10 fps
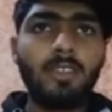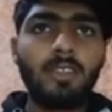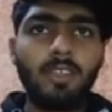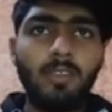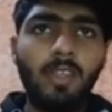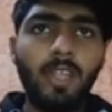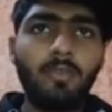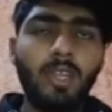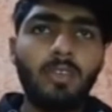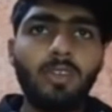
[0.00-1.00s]
slide we
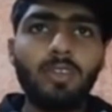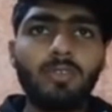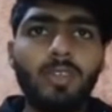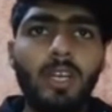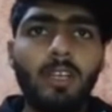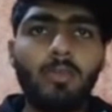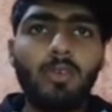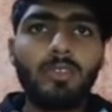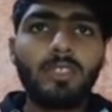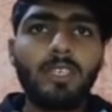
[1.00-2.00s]
are going to talk
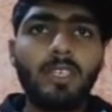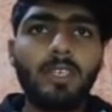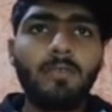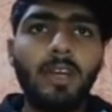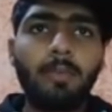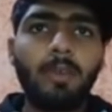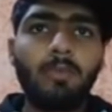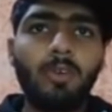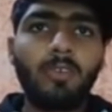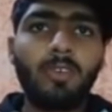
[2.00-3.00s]
about the fiber
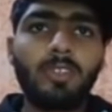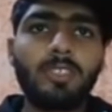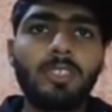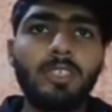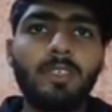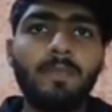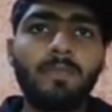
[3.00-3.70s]
morphology,